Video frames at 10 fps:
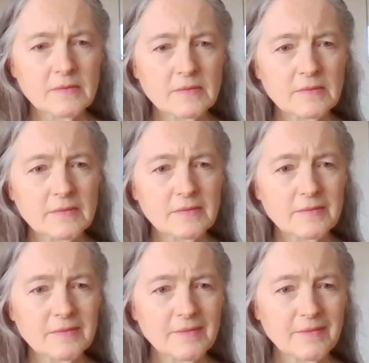
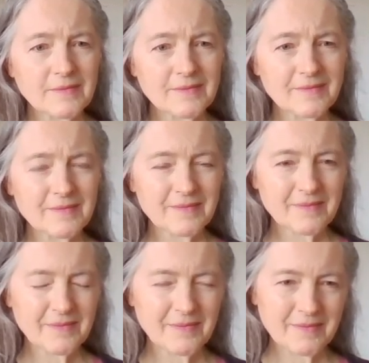
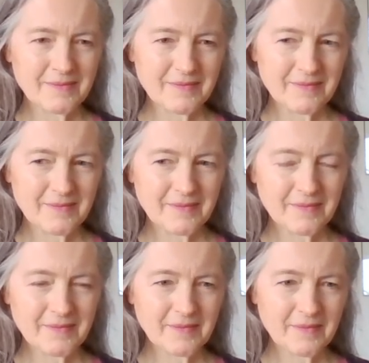
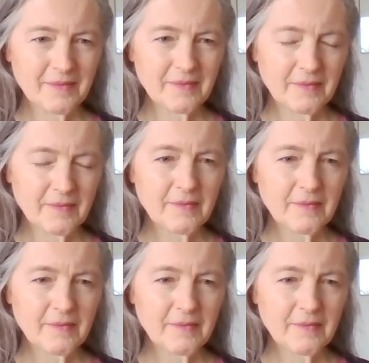The person shown says nothing.